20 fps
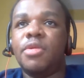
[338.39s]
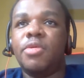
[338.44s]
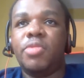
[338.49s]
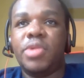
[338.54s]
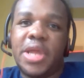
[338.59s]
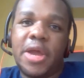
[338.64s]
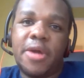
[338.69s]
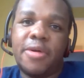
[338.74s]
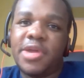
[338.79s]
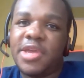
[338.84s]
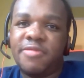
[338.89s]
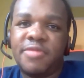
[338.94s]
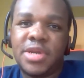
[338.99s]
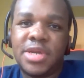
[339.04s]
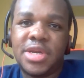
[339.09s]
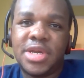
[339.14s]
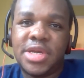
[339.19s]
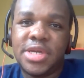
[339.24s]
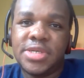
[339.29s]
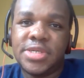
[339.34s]
without
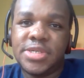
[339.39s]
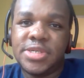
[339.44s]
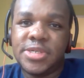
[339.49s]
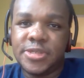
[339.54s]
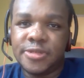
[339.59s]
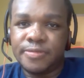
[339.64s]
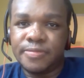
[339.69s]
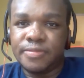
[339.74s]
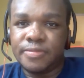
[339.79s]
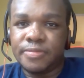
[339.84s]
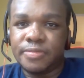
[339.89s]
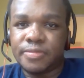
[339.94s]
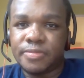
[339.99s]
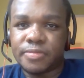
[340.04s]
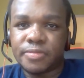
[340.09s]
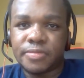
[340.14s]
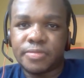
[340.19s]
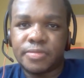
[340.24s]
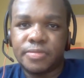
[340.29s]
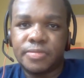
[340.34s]
giving us
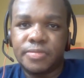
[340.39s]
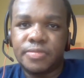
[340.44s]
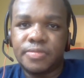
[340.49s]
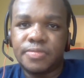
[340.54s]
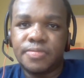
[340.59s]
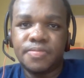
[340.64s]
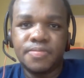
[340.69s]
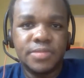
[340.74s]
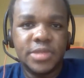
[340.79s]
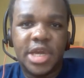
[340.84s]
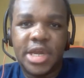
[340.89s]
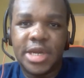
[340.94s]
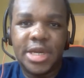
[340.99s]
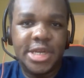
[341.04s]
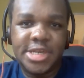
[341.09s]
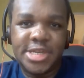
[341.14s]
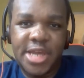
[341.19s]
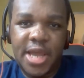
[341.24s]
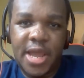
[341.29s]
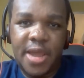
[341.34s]

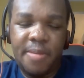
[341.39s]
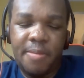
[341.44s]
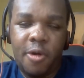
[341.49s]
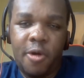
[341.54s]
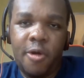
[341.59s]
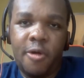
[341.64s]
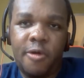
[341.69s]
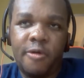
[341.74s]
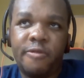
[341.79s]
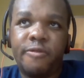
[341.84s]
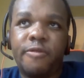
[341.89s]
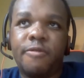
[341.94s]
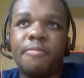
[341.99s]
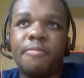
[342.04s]
any time off.